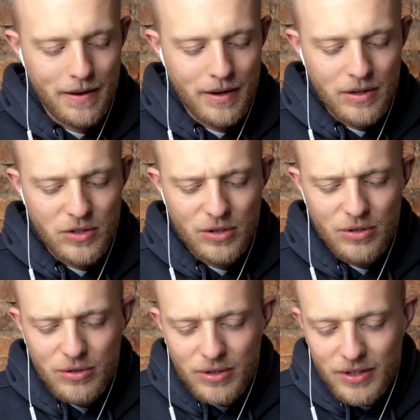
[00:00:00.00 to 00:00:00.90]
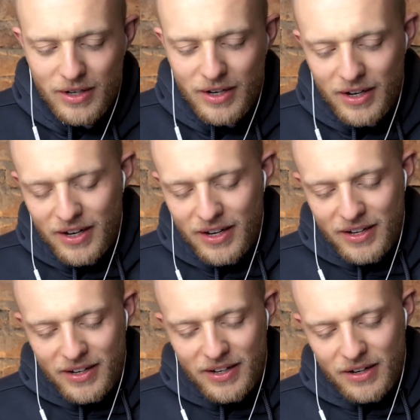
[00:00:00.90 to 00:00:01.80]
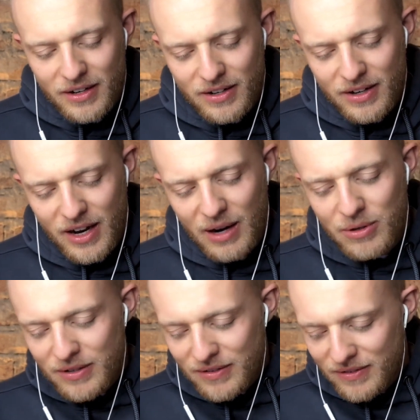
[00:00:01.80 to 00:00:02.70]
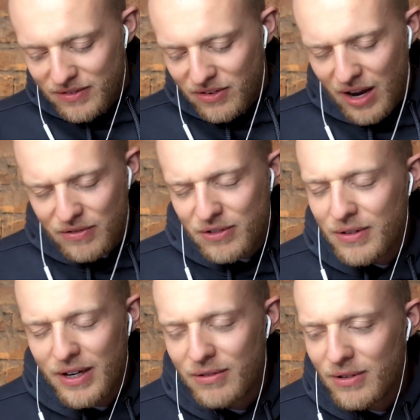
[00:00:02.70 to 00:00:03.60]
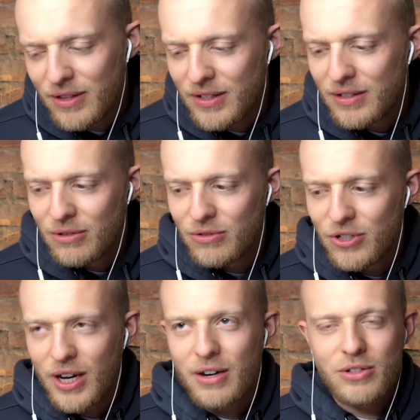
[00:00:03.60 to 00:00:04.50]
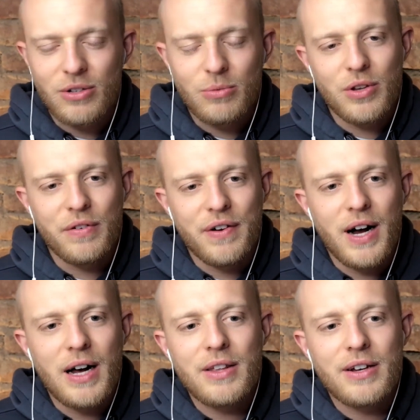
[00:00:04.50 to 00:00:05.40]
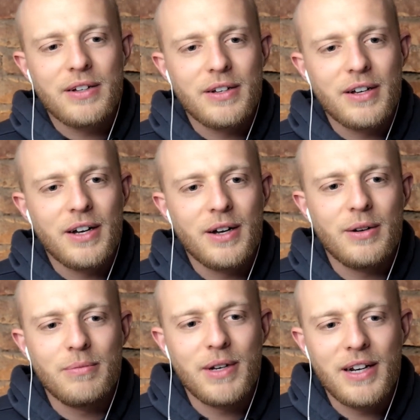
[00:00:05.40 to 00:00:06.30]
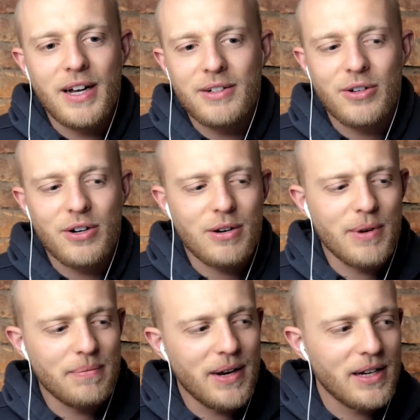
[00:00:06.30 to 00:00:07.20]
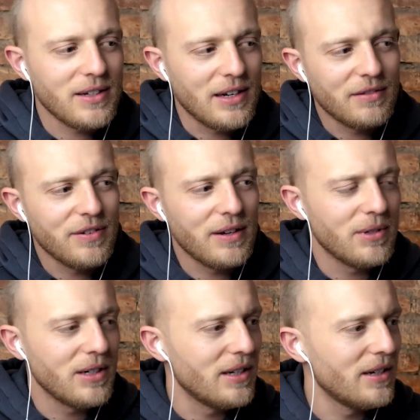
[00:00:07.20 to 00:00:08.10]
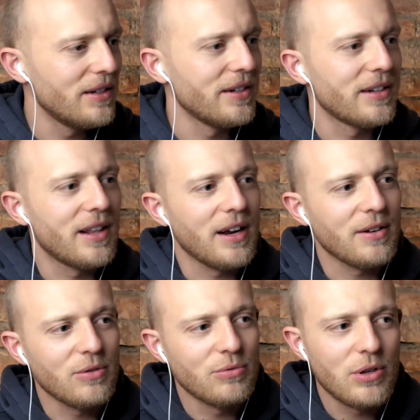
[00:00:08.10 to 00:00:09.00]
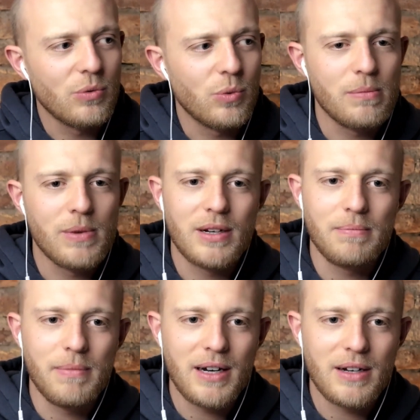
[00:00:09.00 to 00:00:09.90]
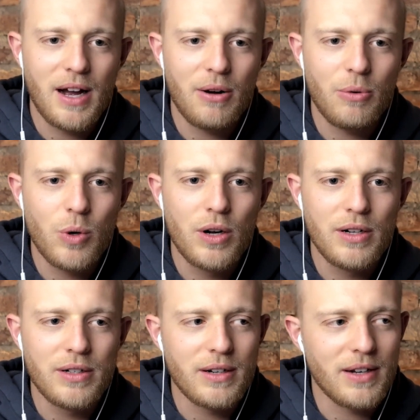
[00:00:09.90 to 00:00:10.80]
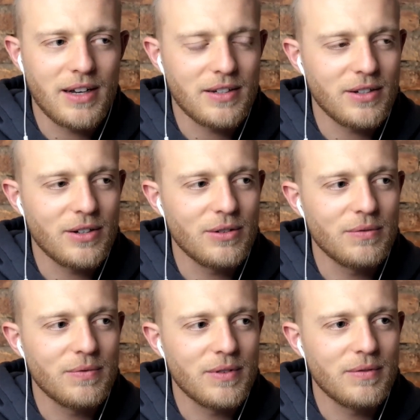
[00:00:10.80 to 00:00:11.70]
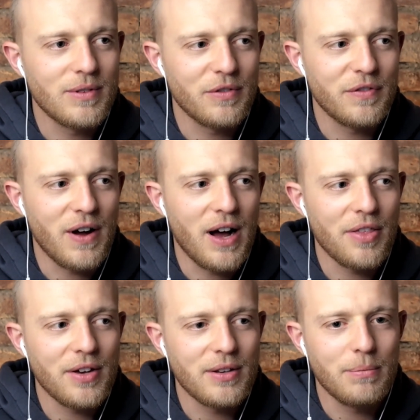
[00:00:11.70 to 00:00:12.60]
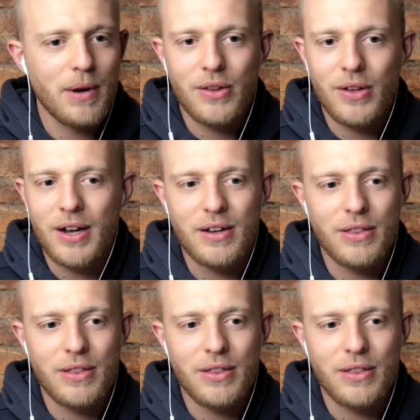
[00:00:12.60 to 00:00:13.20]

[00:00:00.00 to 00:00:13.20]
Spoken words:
So I would, after everything that you've shared also with your father, and now talking about masculine, feminine, and the role of women and men in our world, I guess, the father and the mother are